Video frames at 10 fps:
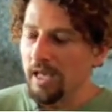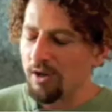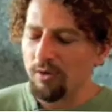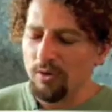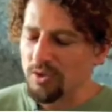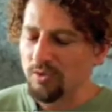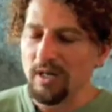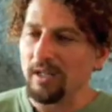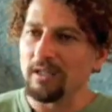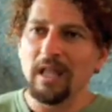it grows
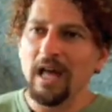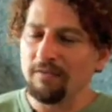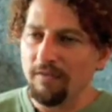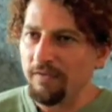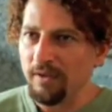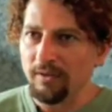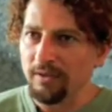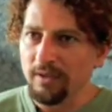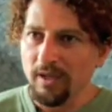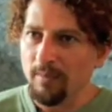straight in a lava field.